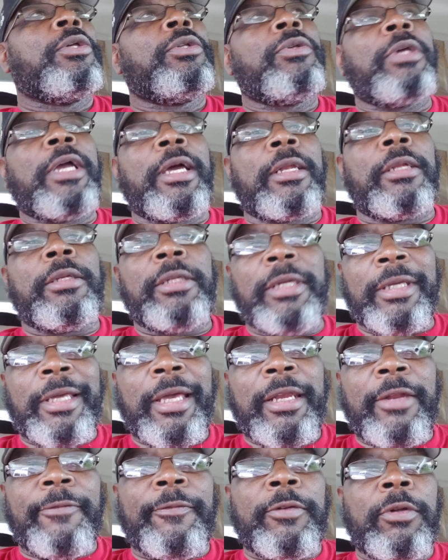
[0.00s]
you got to look
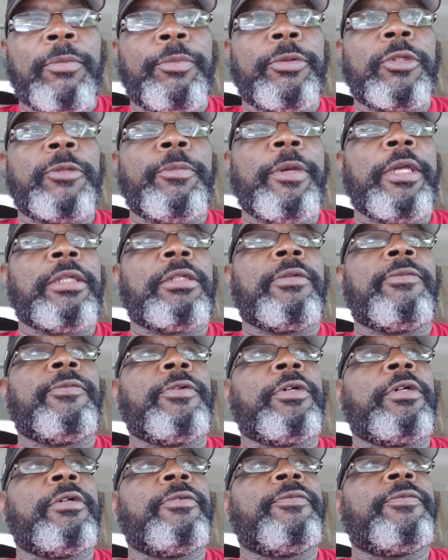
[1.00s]
at it from the perspective
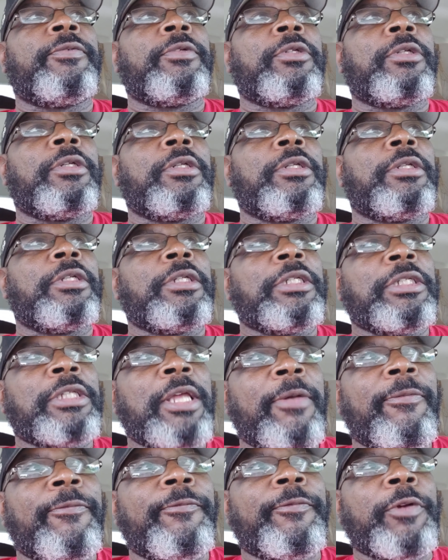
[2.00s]
of
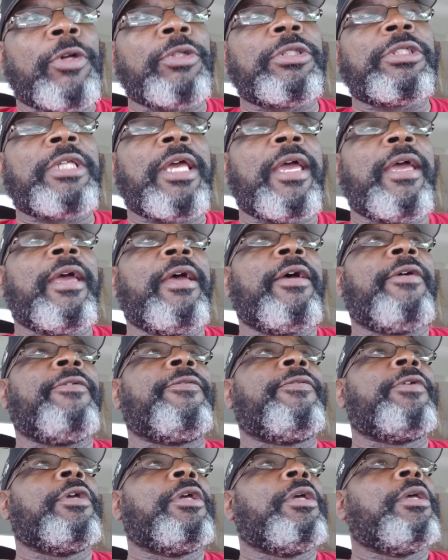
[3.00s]
that first
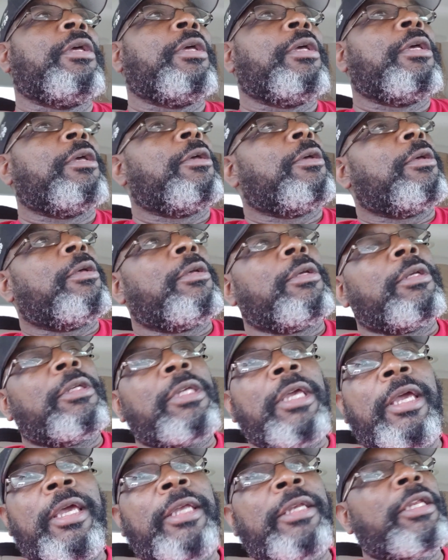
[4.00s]
half.
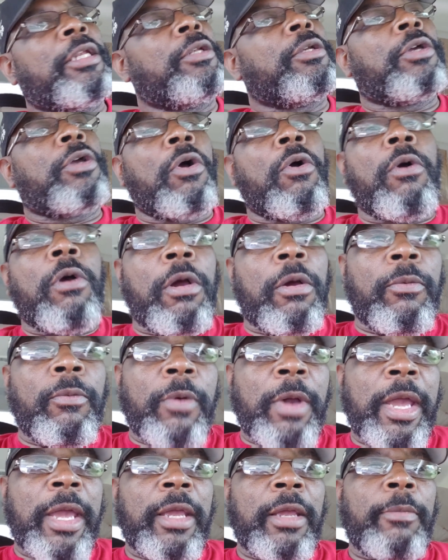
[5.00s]
Yeah, it didn't go our
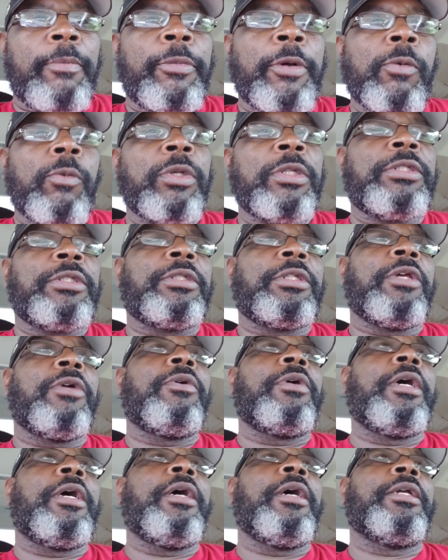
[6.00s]
way, but we
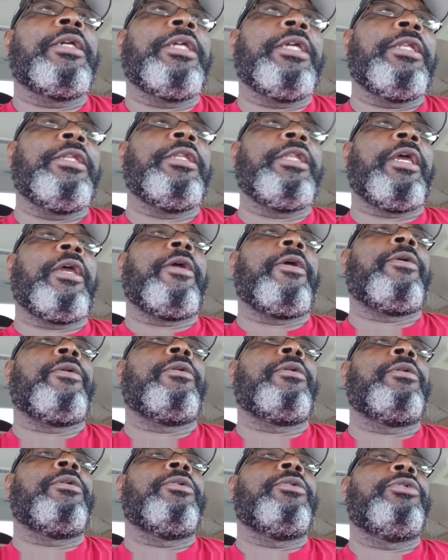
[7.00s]
still hung in there
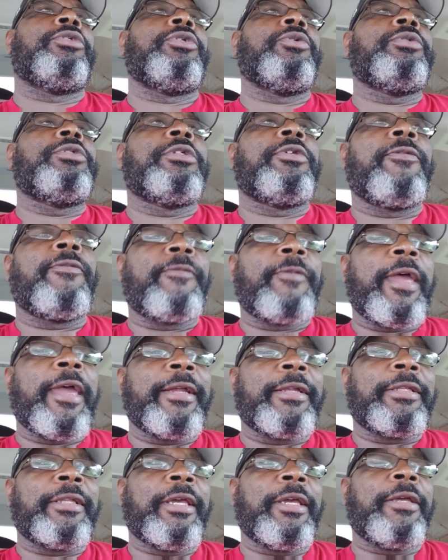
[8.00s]
due to the
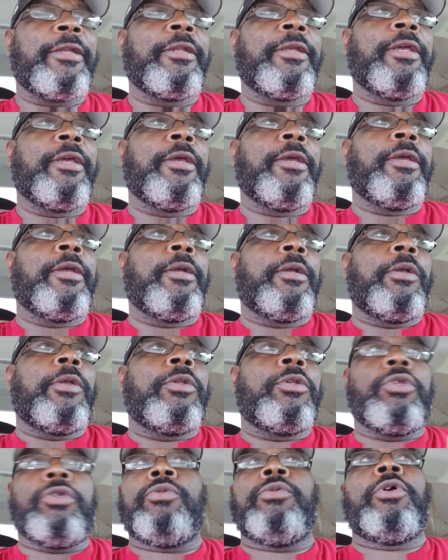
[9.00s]
fact that,
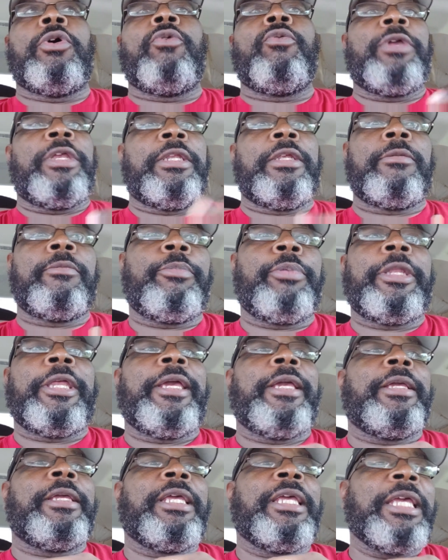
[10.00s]
we didn't
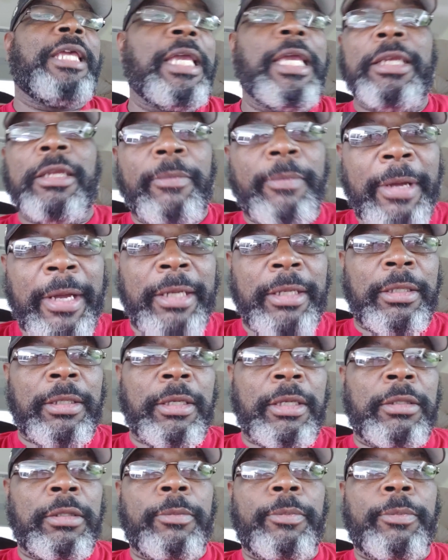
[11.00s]
play anybody in the